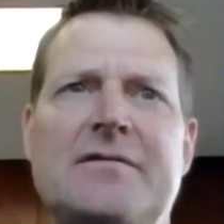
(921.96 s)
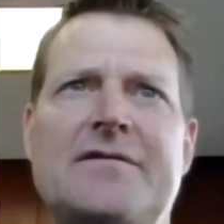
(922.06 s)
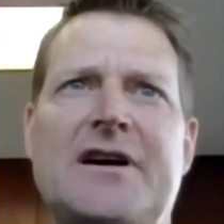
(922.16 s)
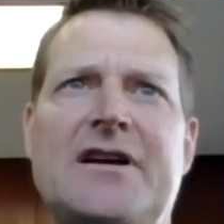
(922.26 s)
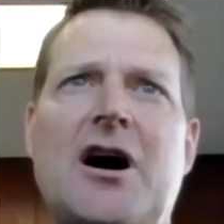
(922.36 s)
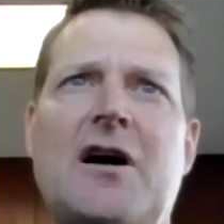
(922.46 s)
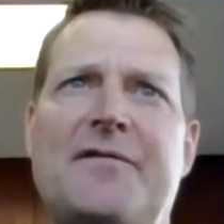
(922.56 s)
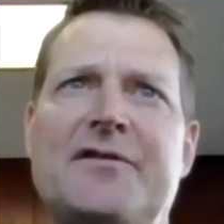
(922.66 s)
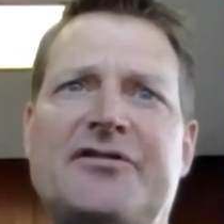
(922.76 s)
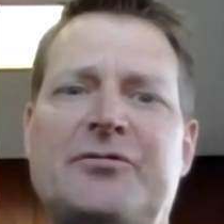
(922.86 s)
that
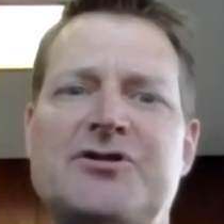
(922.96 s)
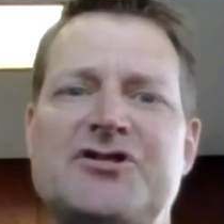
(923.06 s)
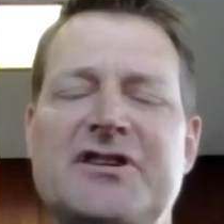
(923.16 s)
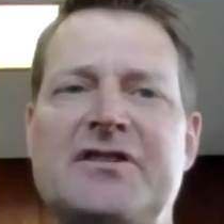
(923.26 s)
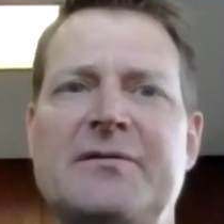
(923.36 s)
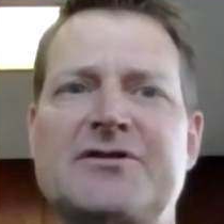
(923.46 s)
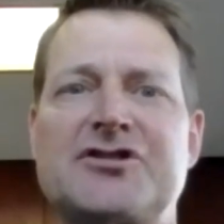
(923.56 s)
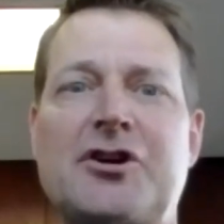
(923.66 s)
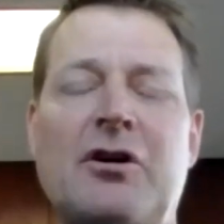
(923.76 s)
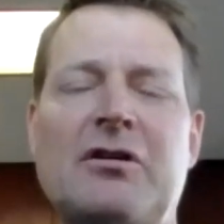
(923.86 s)
office, which
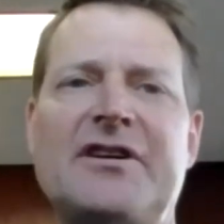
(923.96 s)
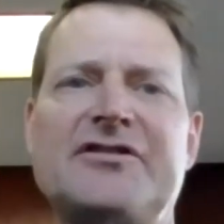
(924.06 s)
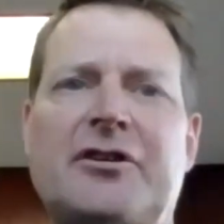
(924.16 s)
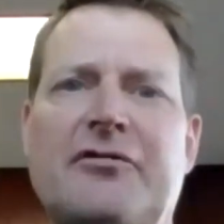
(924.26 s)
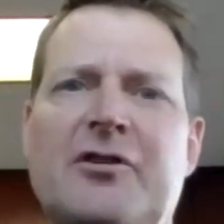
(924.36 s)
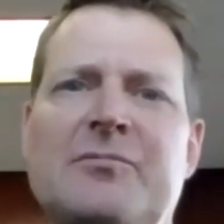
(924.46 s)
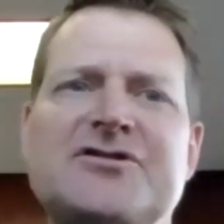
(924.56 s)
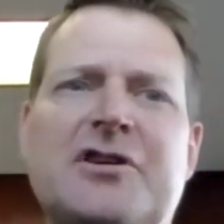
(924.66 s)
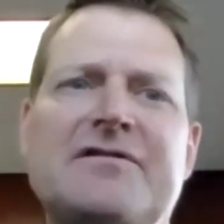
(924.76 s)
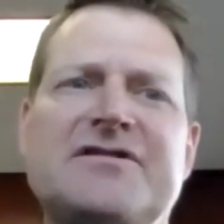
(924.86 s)
currently is under the Human
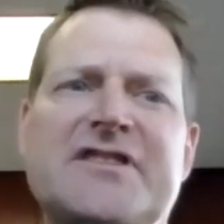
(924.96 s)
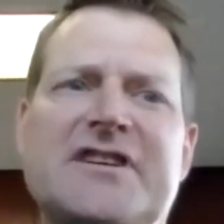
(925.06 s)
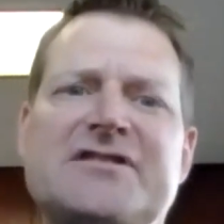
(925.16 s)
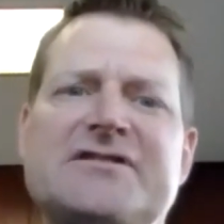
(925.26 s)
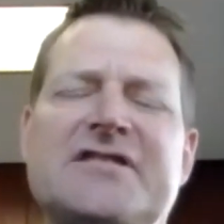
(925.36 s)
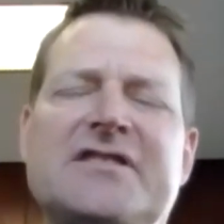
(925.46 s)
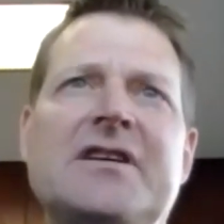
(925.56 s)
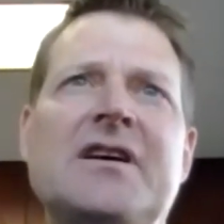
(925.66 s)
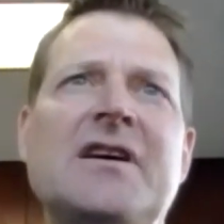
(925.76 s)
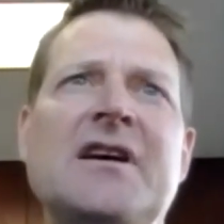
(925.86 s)
Services
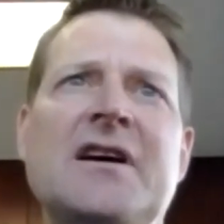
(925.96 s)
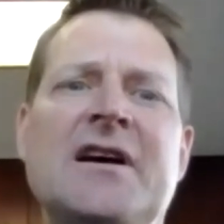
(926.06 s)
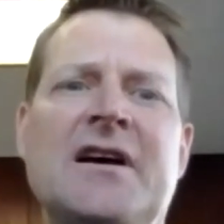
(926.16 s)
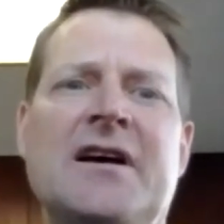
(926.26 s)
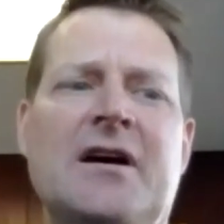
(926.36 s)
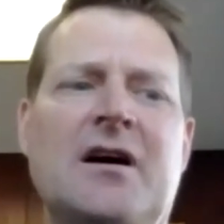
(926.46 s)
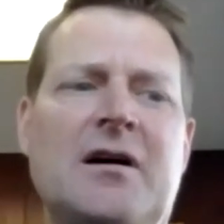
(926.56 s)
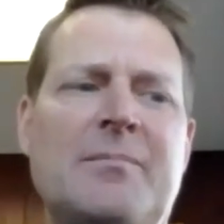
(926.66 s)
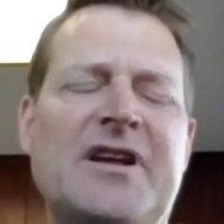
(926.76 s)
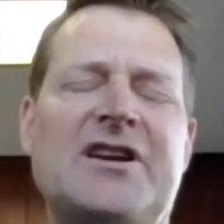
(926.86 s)
Agency,
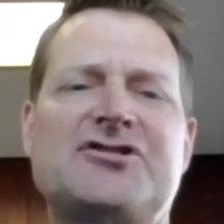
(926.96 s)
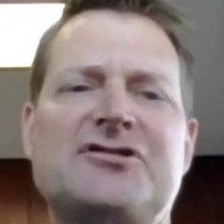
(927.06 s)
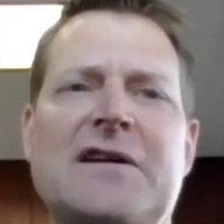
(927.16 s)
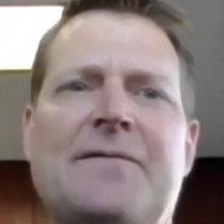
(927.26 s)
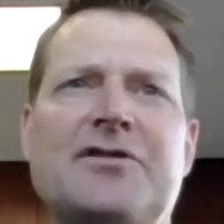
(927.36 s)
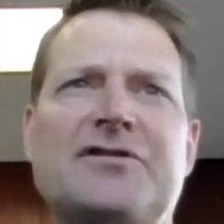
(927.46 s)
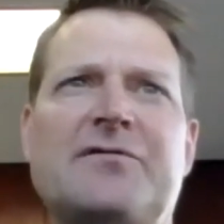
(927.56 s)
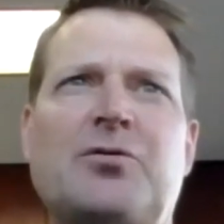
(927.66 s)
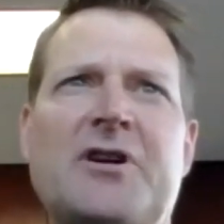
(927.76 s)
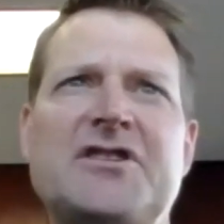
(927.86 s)
beginning July 1st of
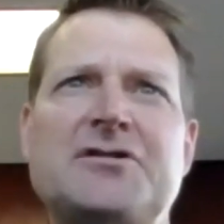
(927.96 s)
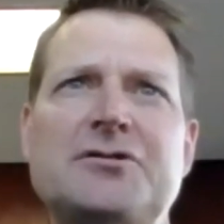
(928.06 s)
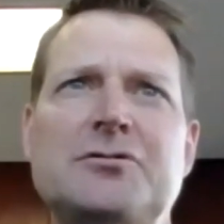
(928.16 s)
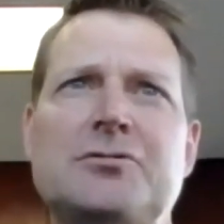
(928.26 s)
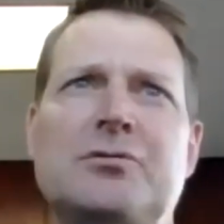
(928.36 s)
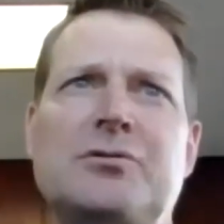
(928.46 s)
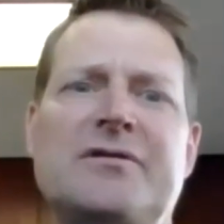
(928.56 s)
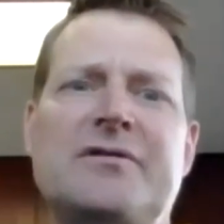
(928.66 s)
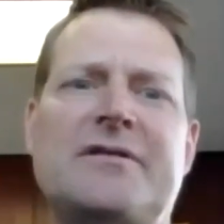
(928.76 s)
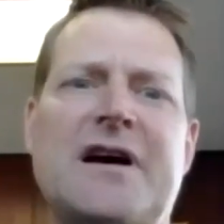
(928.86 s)
22,
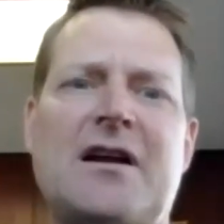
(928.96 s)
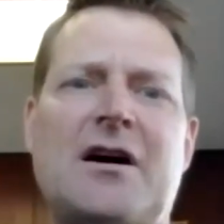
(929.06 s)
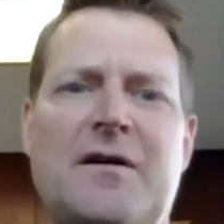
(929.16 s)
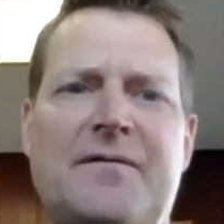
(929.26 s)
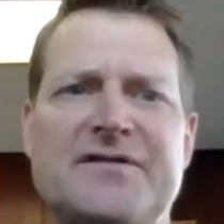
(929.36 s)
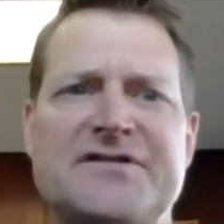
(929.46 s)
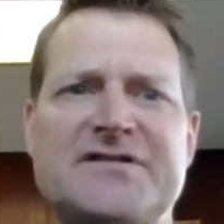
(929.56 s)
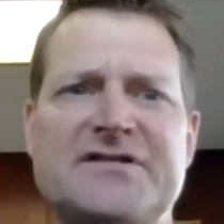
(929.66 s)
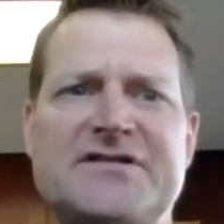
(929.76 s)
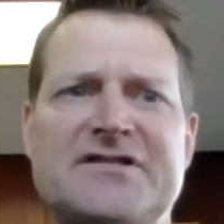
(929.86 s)
that office
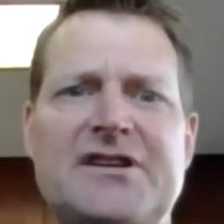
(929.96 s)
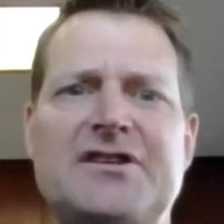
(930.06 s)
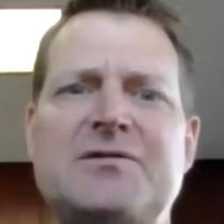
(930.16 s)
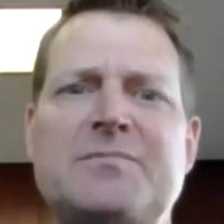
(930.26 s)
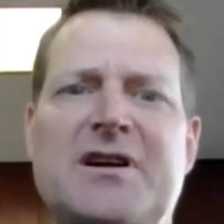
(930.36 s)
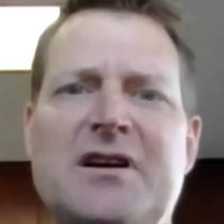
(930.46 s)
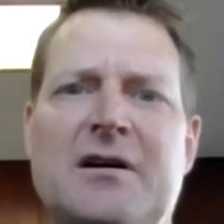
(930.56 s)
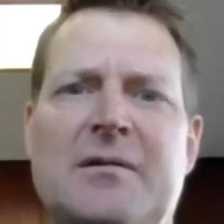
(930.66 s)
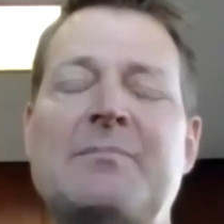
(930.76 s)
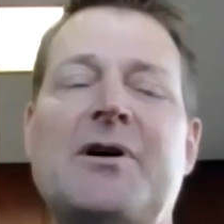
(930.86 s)
is slated to
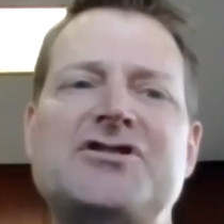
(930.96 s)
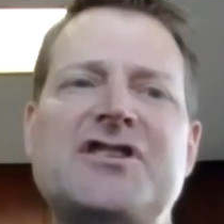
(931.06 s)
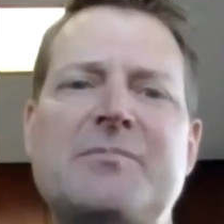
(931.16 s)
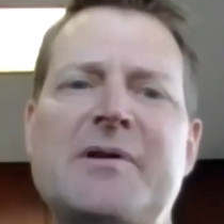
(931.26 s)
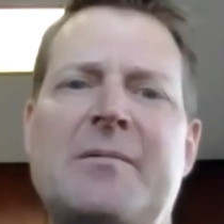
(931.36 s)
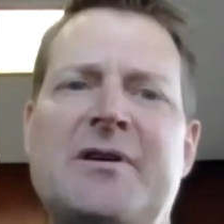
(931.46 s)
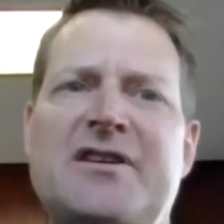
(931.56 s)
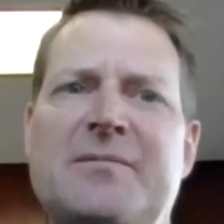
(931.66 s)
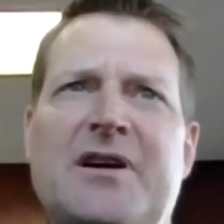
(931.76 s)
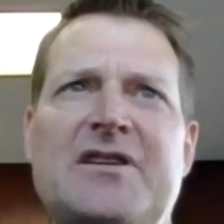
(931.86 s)
become and budgeted to become an
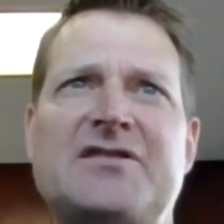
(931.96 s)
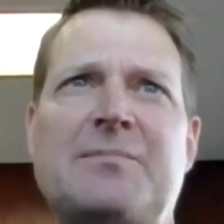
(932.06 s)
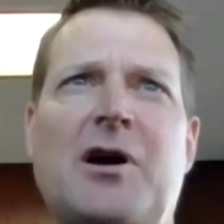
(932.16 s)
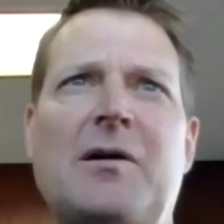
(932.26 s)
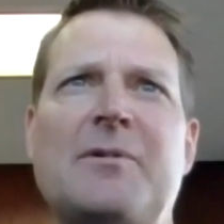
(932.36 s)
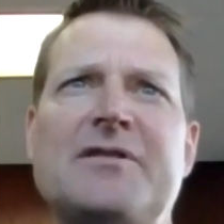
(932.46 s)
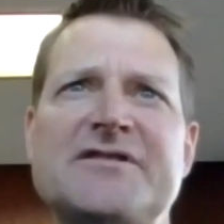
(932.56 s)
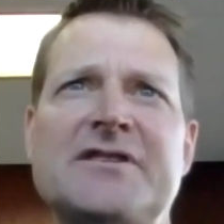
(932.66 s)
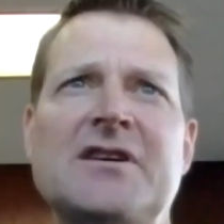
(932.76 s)
independent department